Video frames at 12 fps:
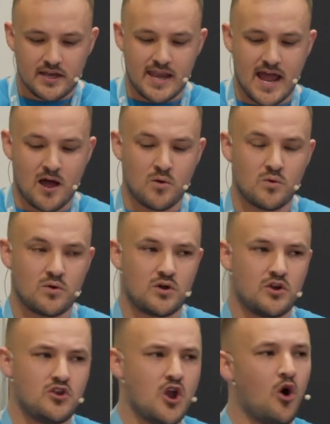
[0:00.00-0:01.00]
Now,
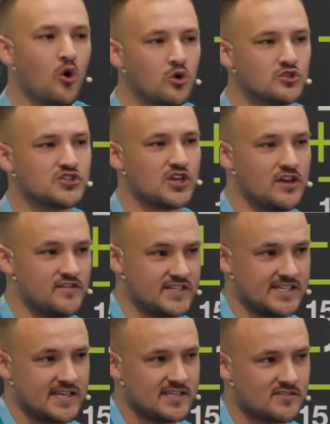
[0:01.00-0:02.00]
not all
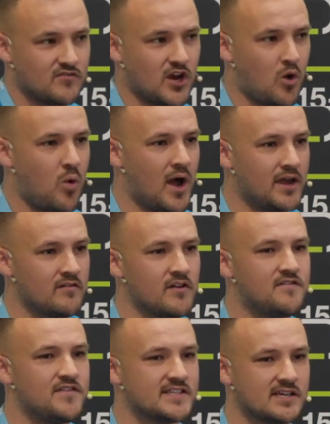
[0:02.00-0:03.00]
services require a
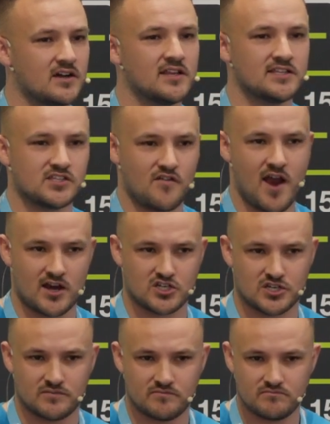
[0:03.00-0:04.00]
physical
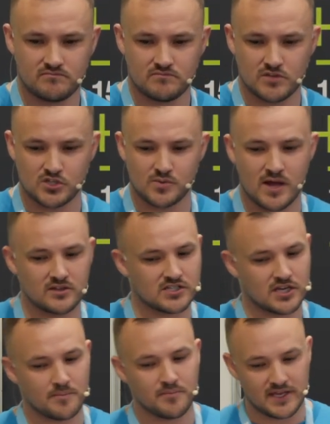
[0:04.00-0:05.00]
interaction as well
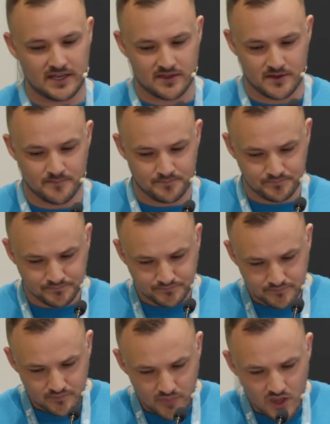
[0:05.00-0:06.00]
to complete them.
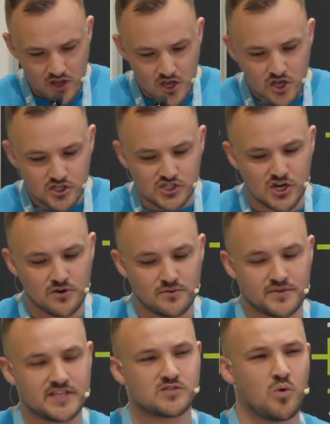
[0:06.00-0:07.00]
So
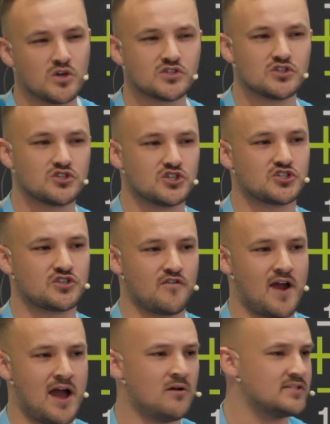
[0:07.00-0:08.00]
this wasn't just
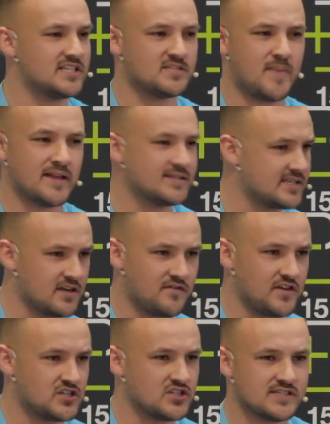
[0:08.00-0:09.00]
around dispensing
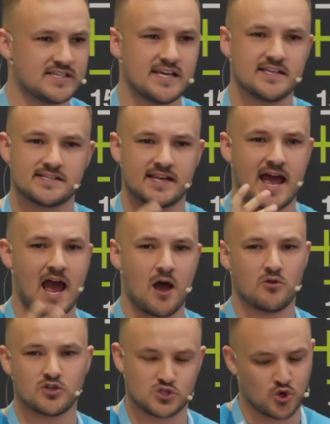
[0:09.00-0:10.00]
efficiencies and
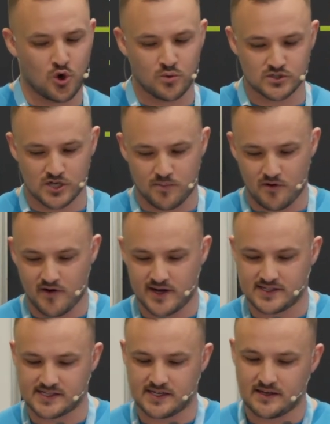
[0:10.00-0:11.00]
how the store was
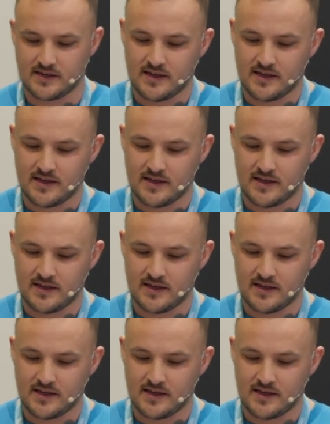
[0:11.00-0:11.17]
operating.